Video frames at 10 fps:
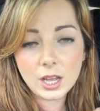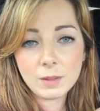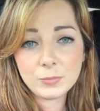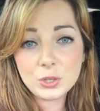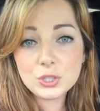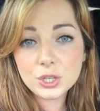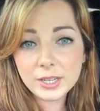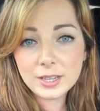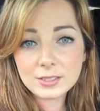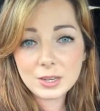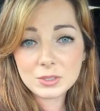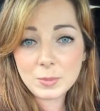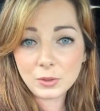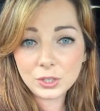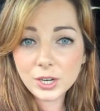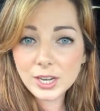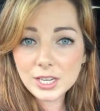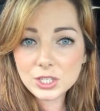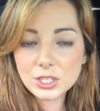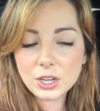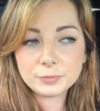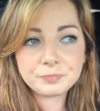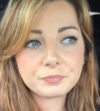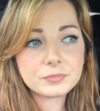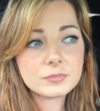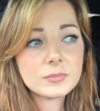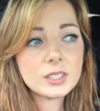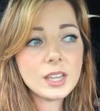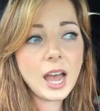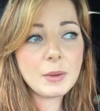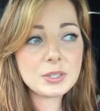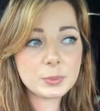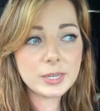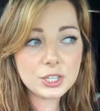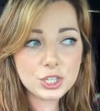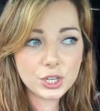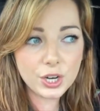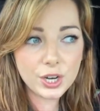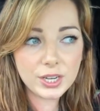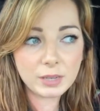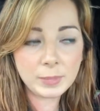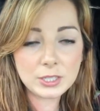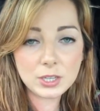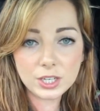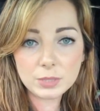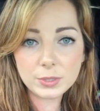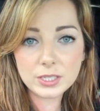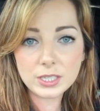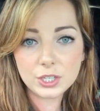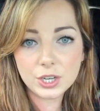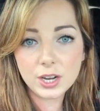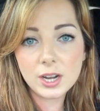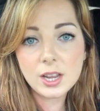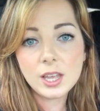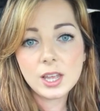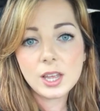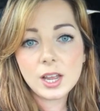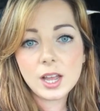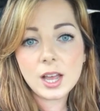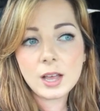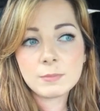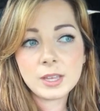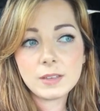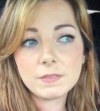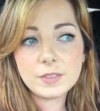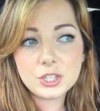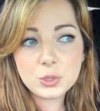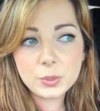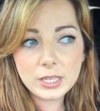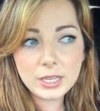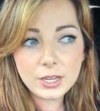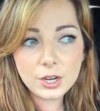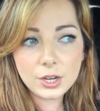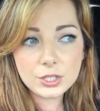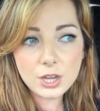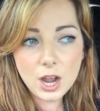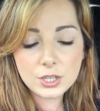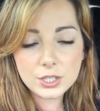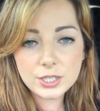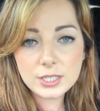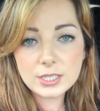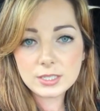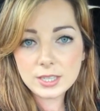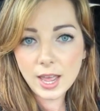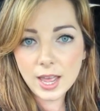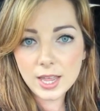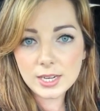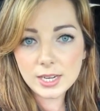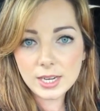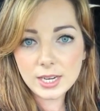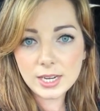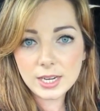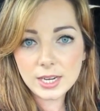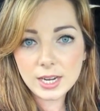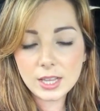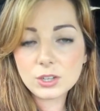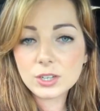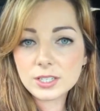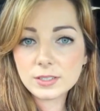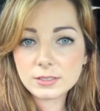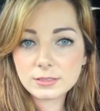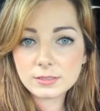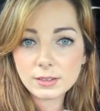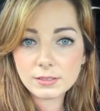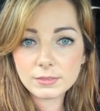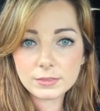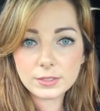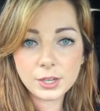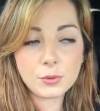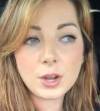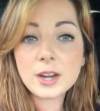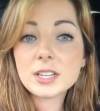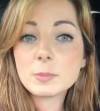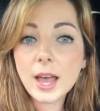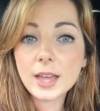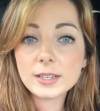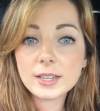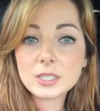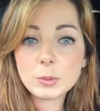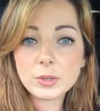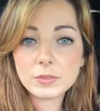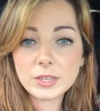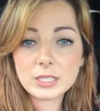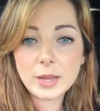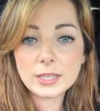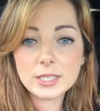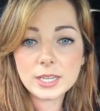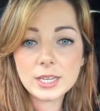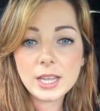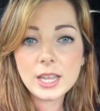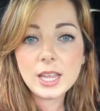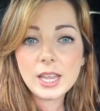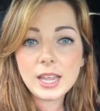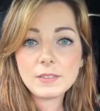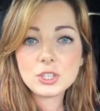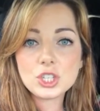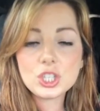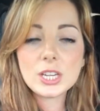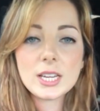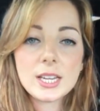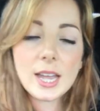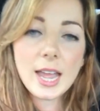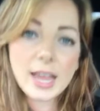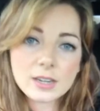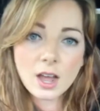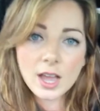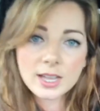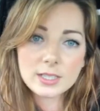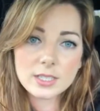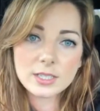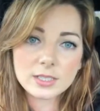nutrients. I was malnourished, so I was reassured in my daughter's procedure. Visually, her doctor said it looked, you know, not as bad as we would have expected. If she had not